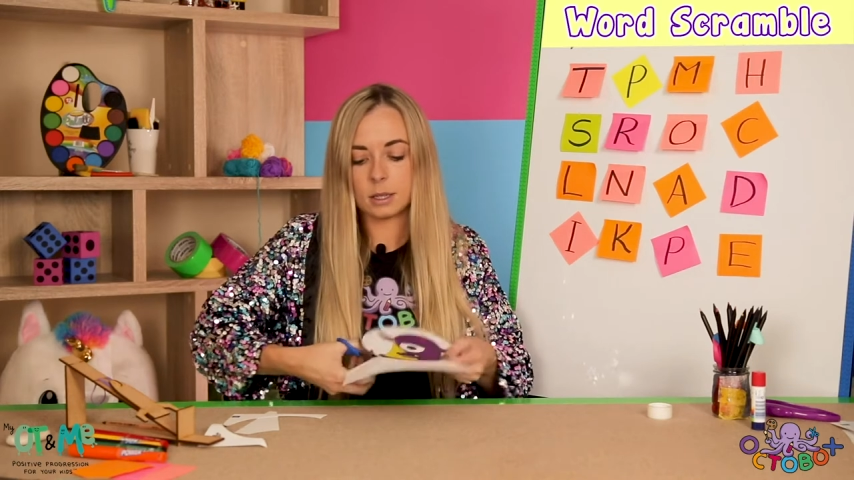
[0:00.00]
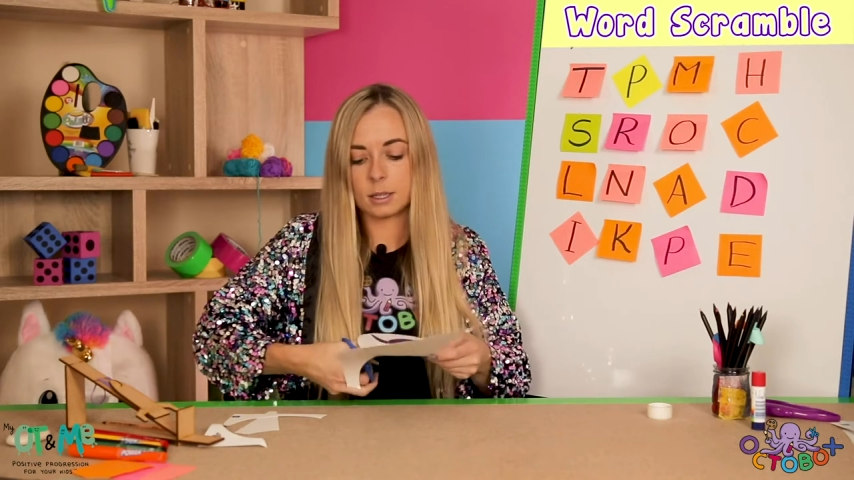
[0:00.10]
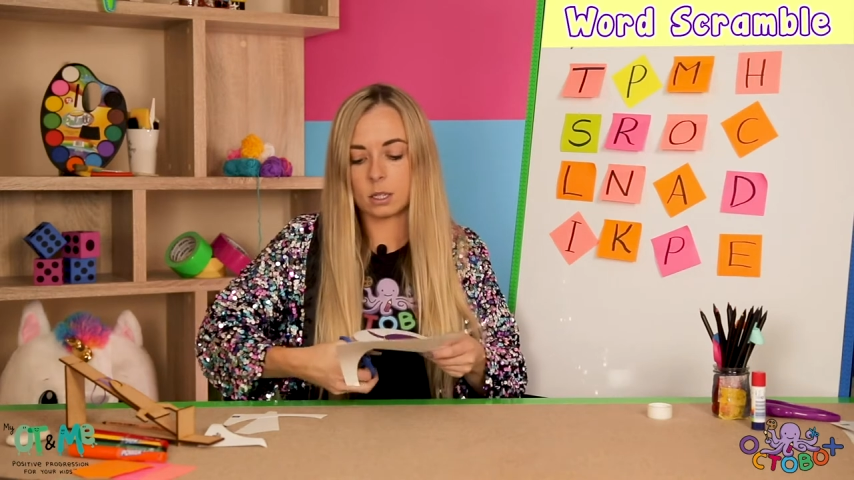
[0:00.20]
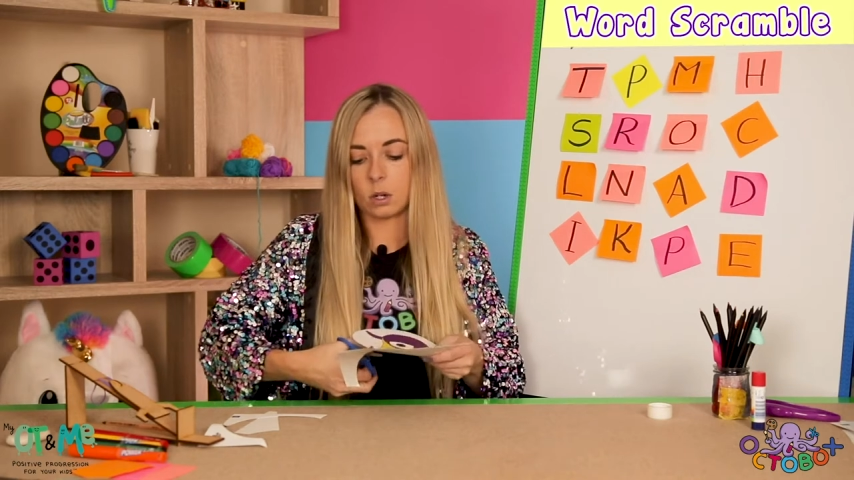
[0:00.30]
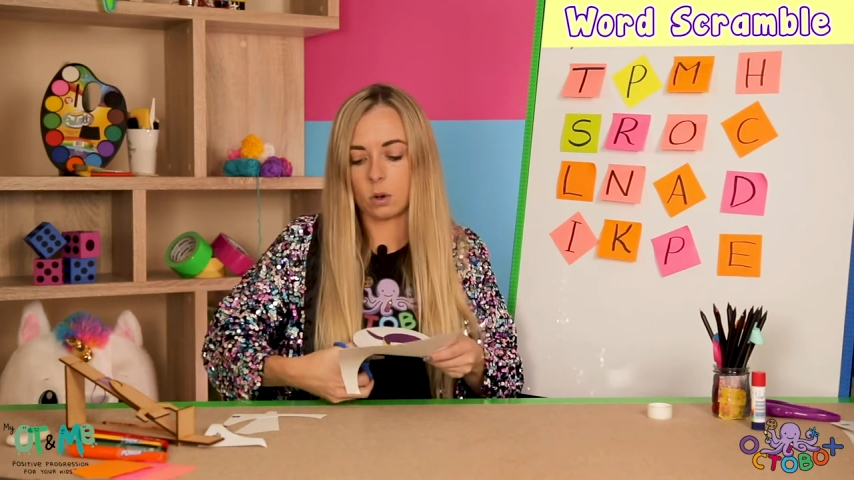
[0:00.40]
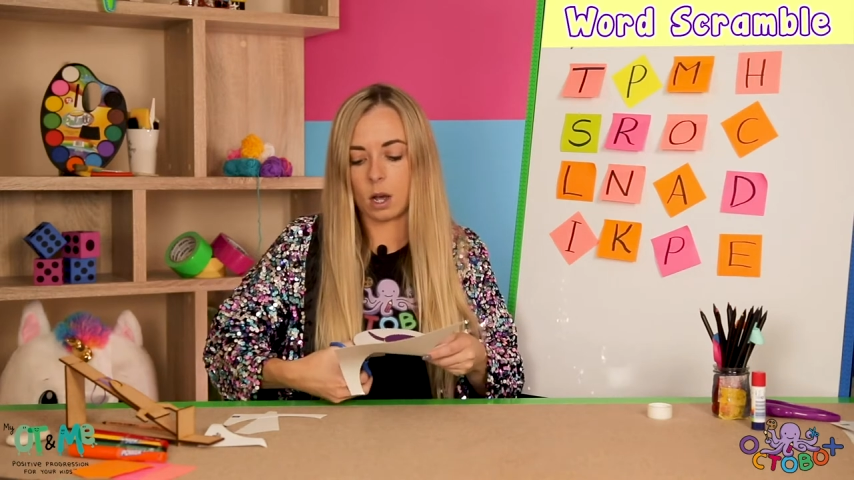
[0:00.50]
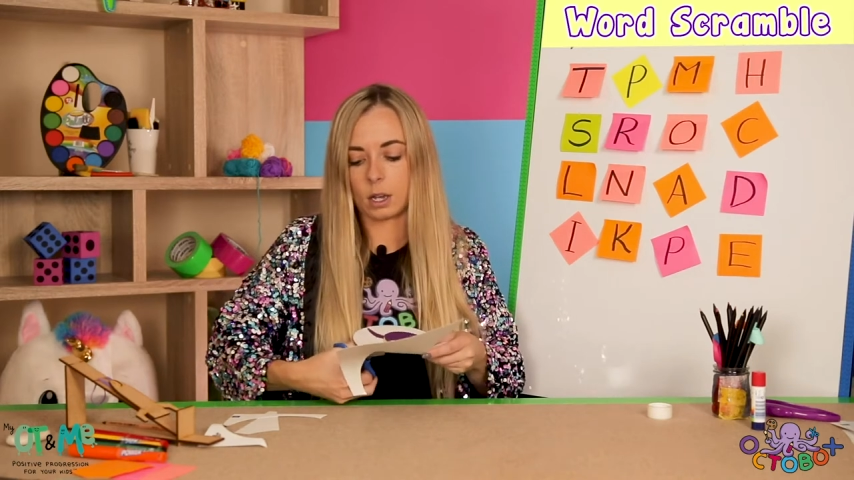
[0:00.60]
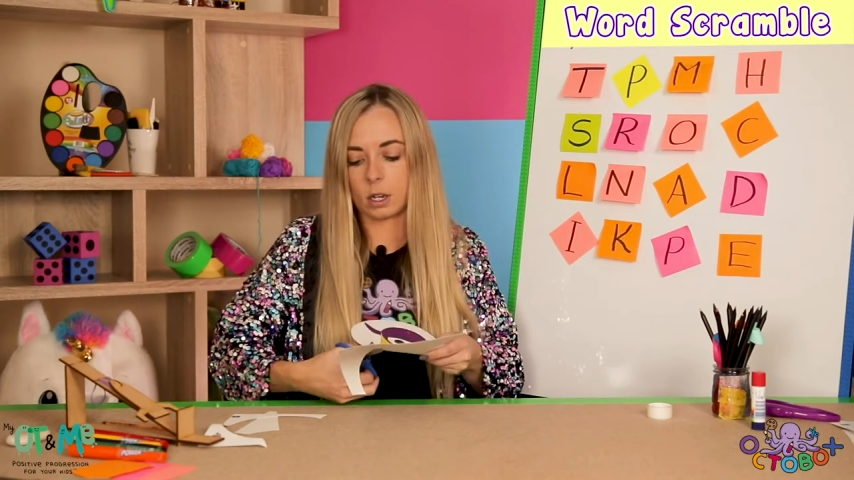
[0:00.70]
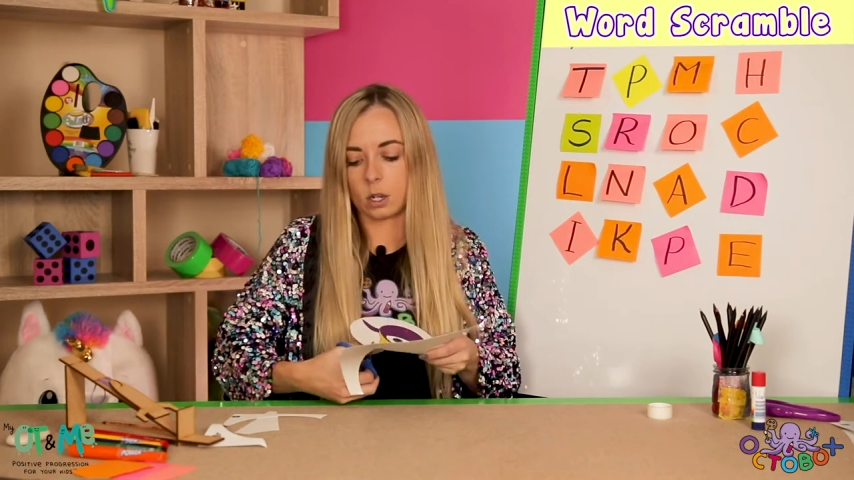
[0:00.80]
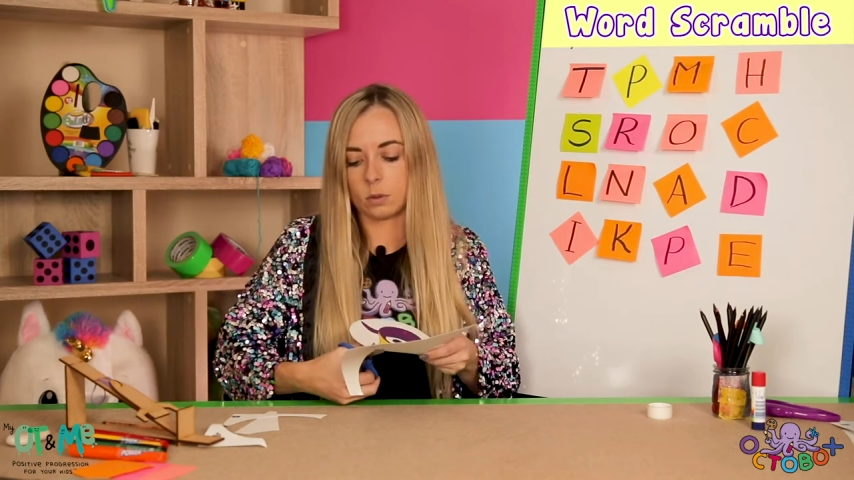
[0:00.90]
So
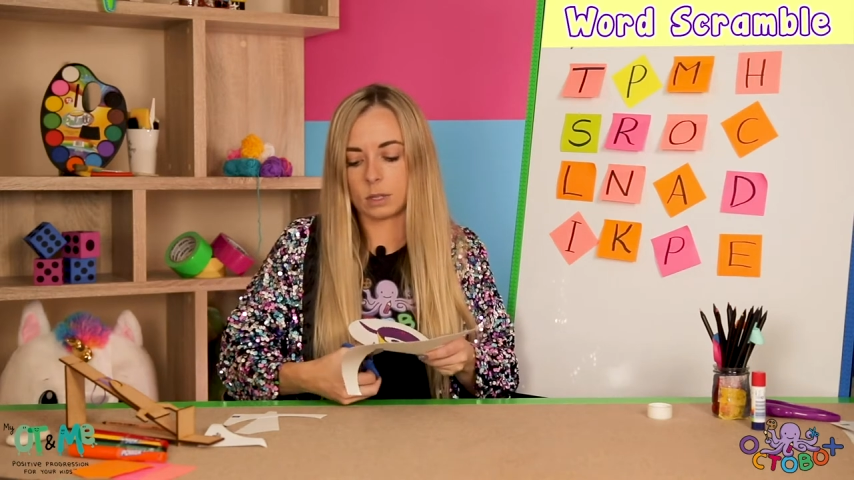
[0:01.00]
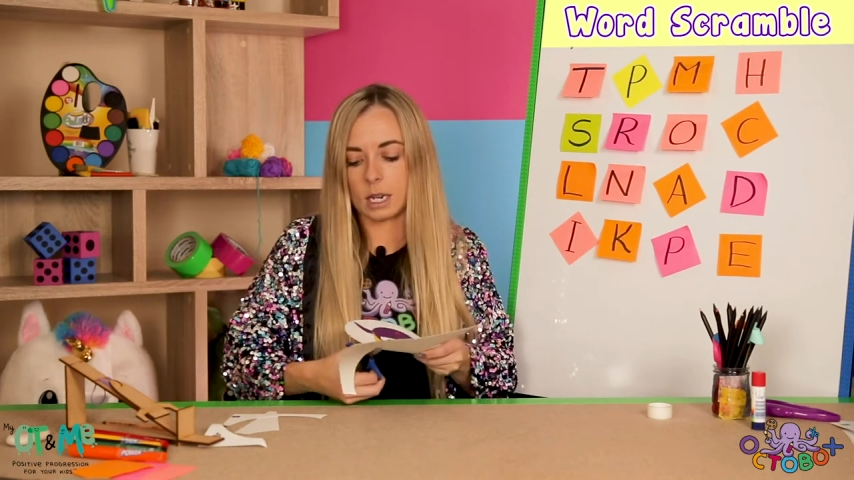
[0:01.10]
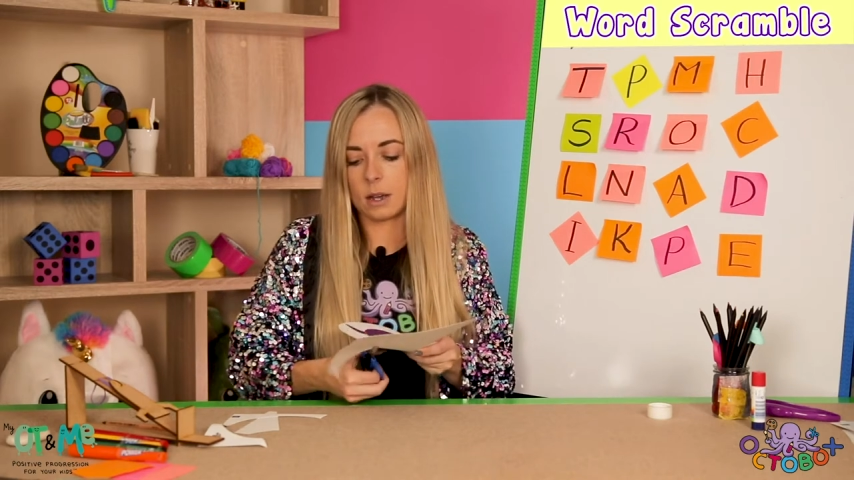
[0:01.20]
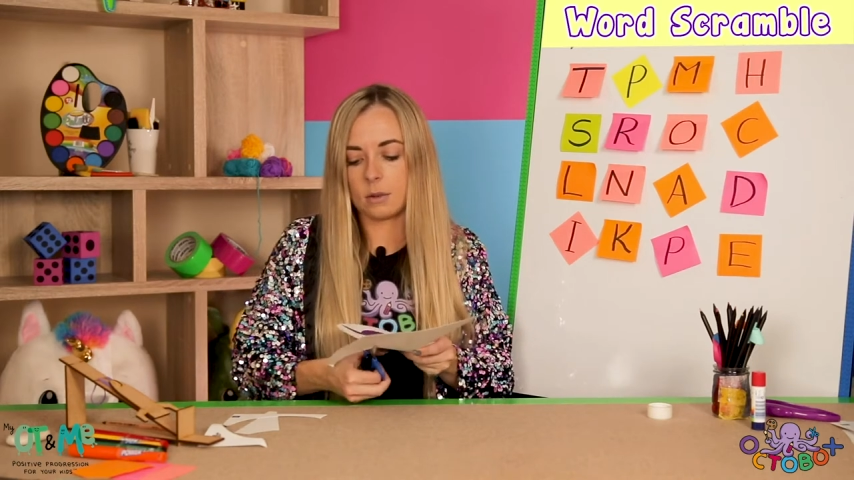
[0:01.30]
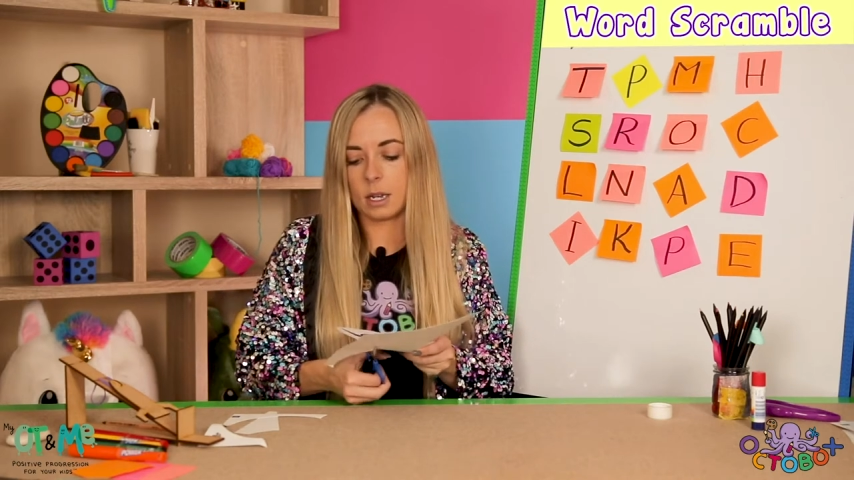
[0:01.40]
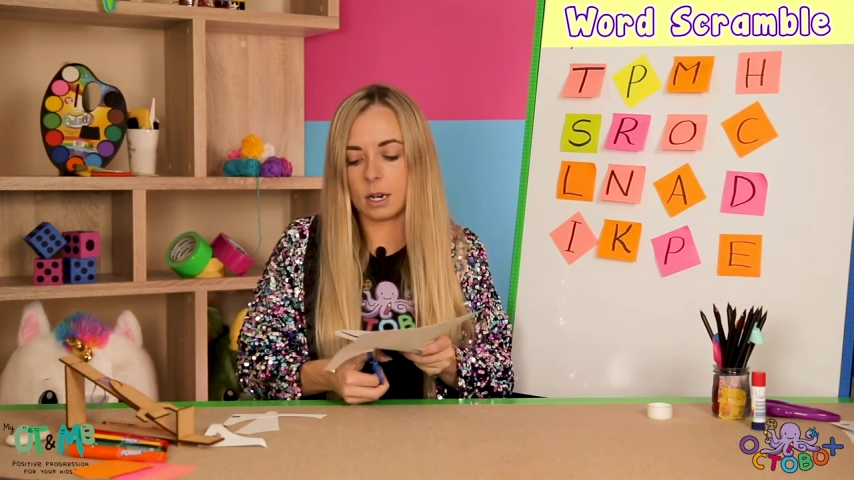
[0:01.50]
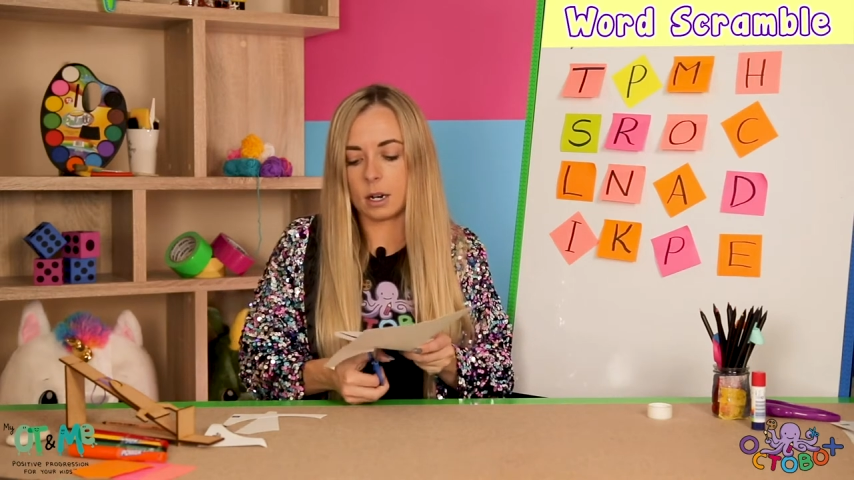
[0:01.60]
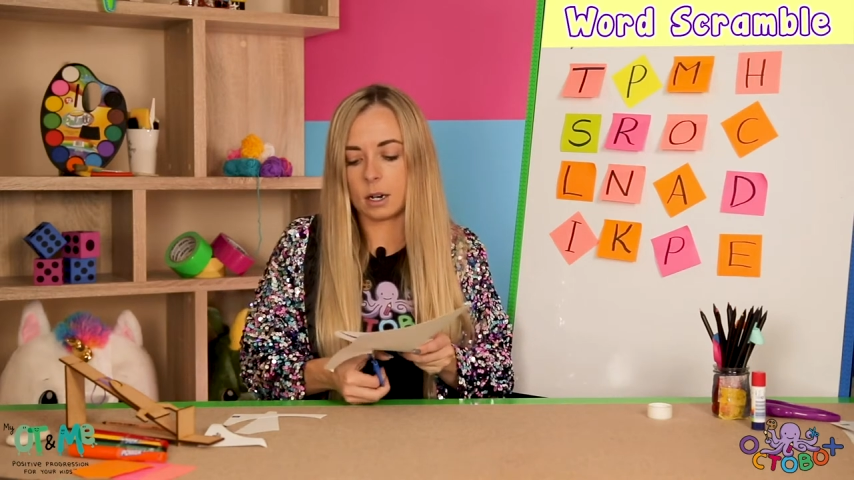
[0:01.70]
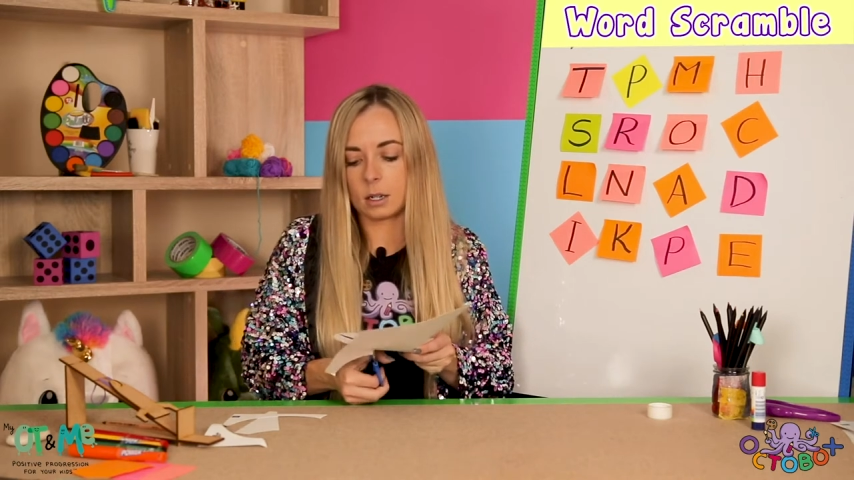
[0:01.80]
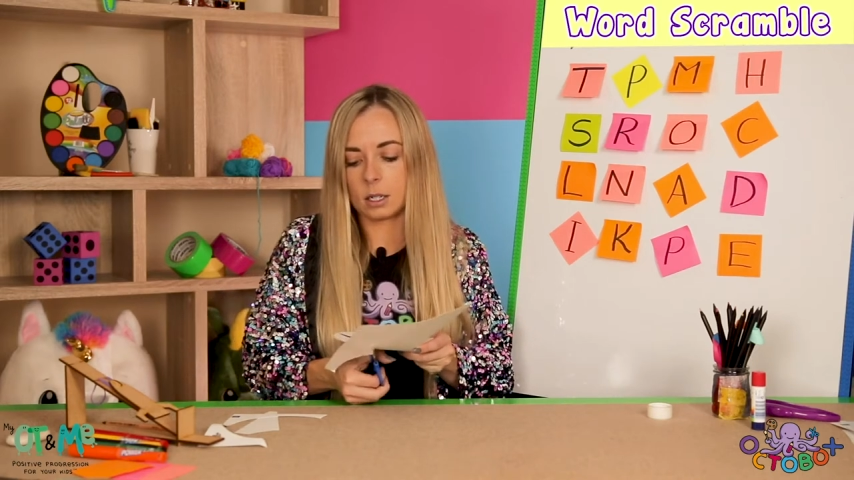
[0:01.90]
I'm gonna go down here